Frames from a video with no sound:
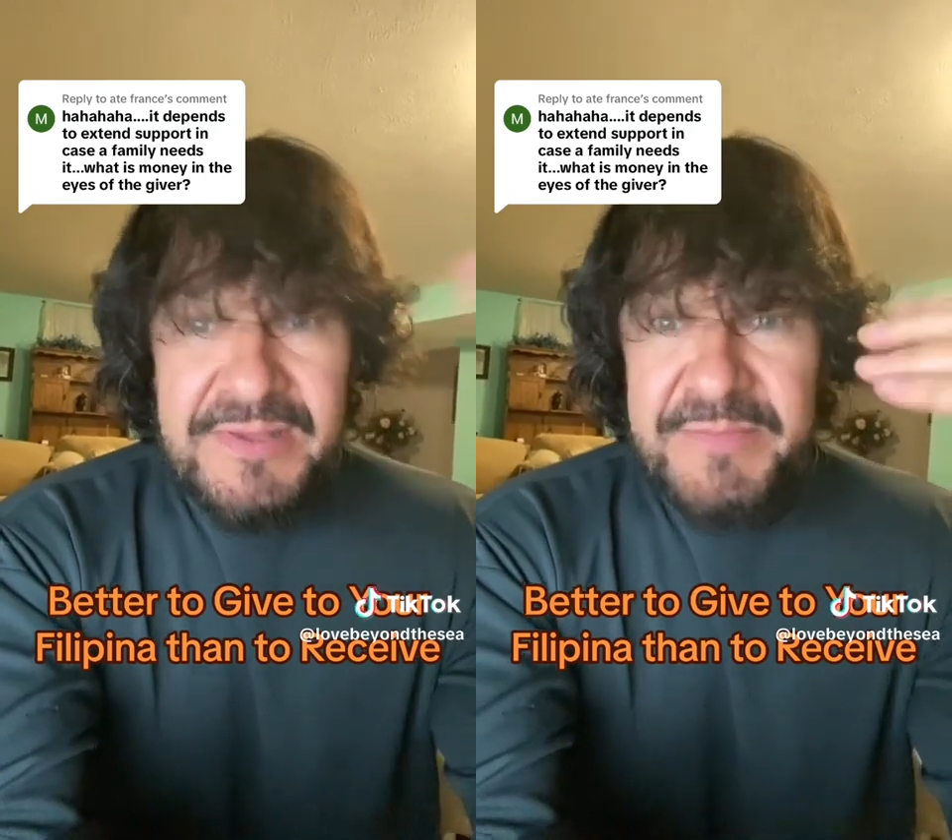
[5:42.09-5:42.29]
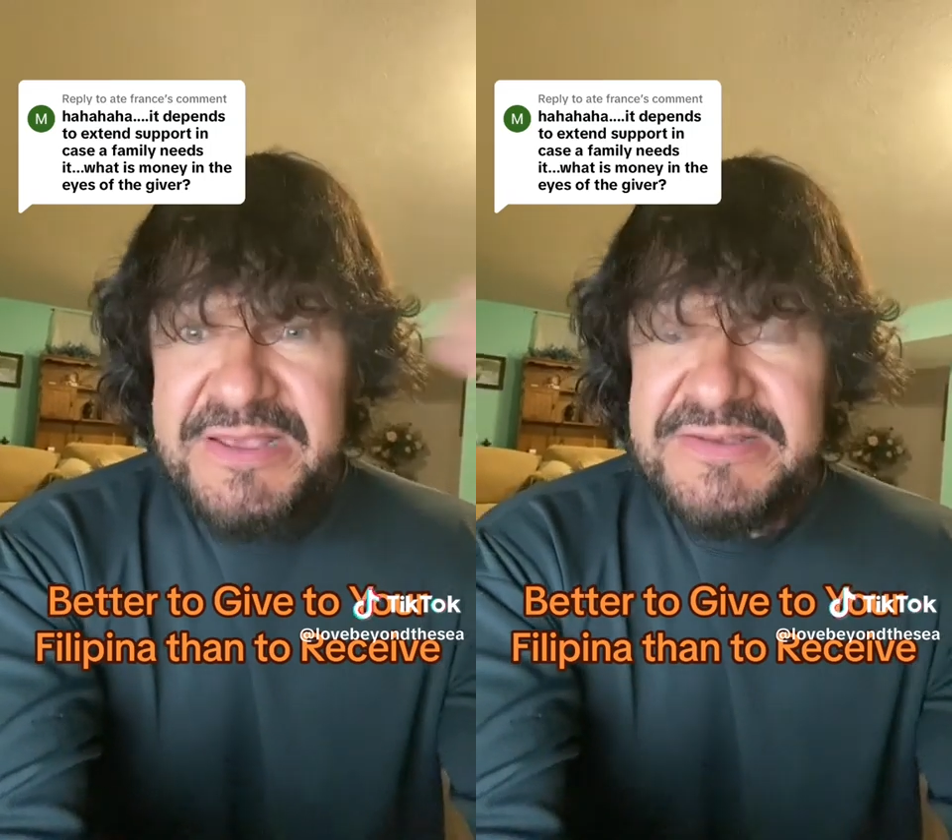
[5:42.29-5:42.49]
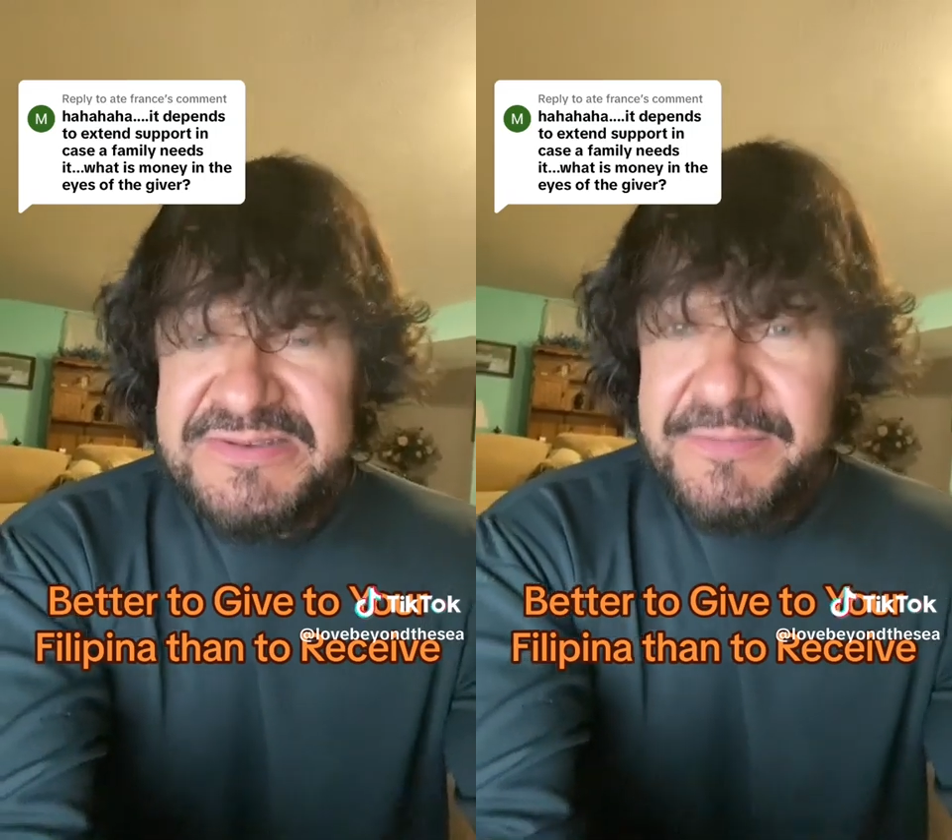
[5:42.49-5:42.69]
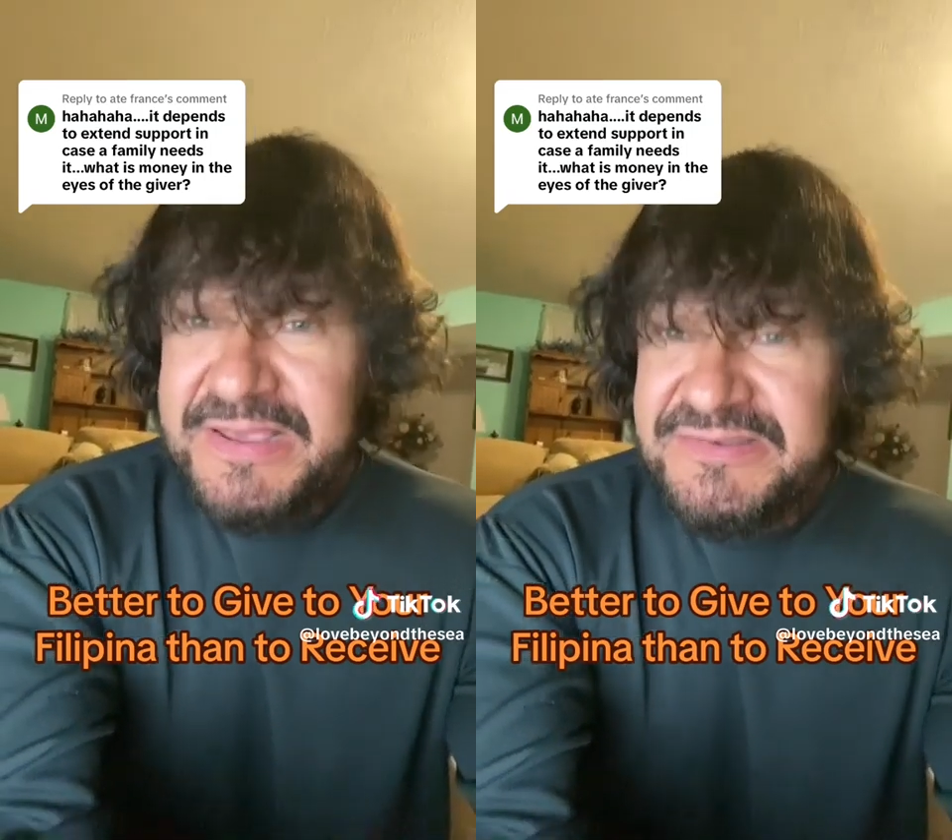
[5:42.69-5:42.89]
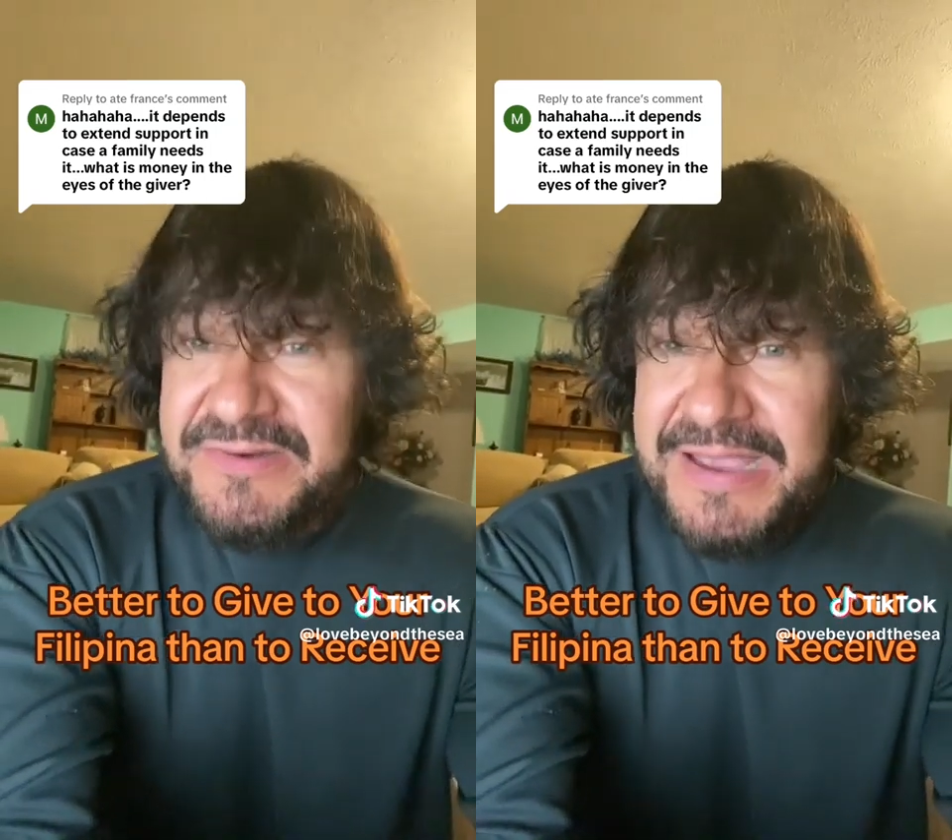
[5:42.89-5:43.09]
because it
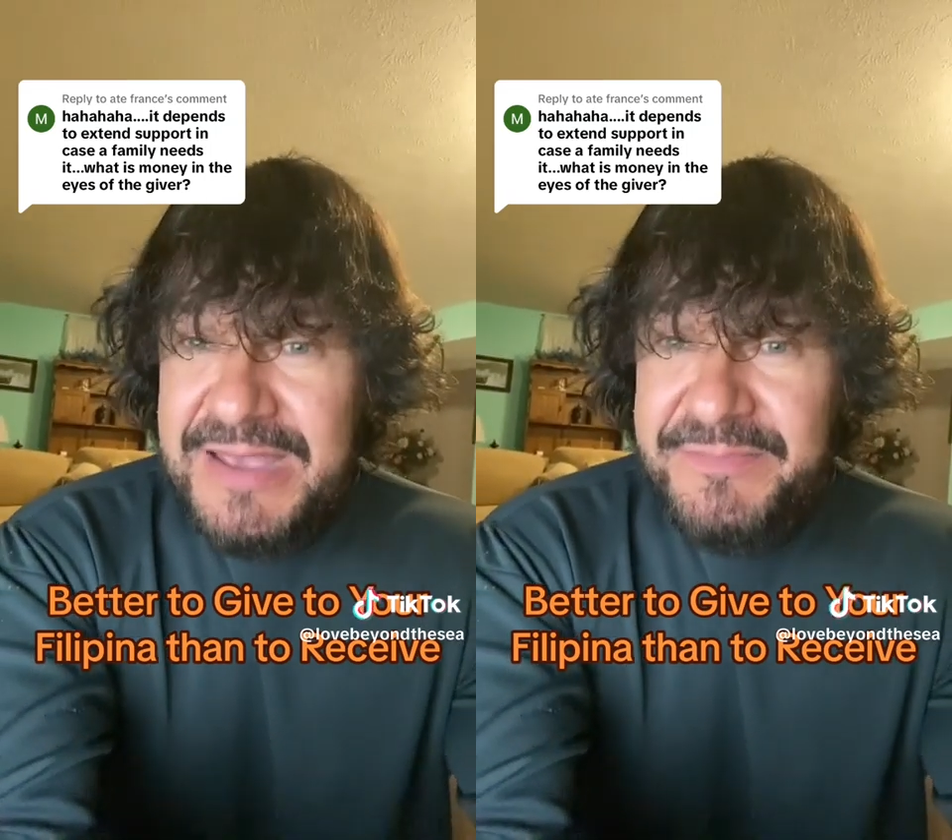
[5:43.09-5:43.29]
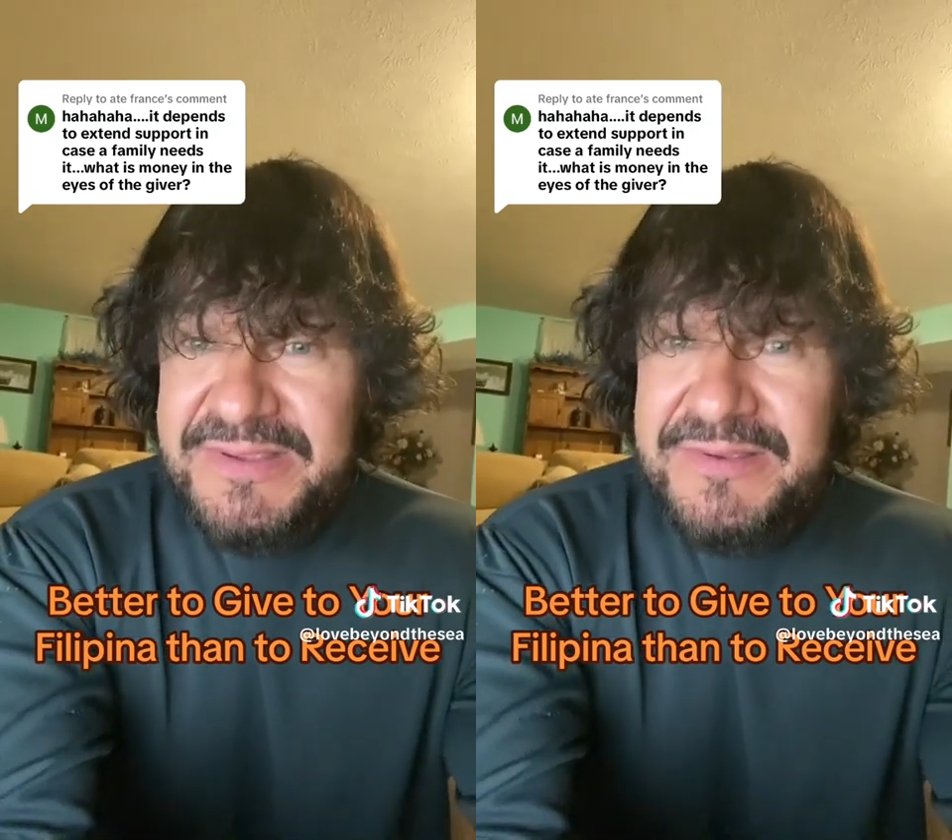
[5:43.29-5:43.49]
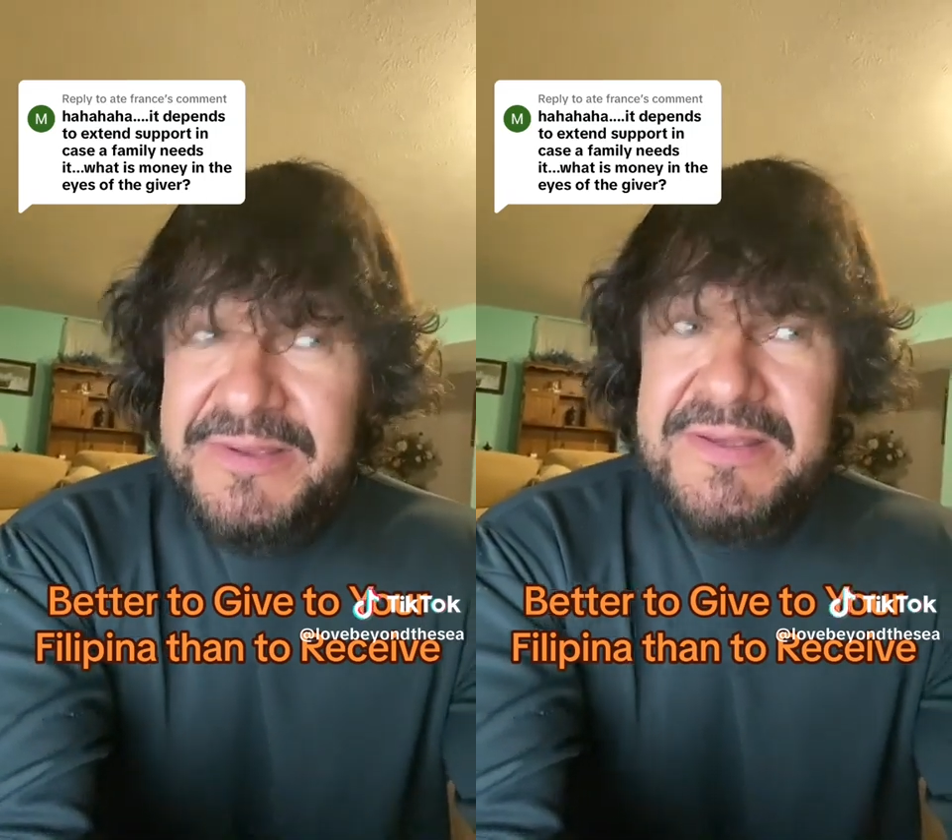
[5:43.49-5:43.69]
makes her happy.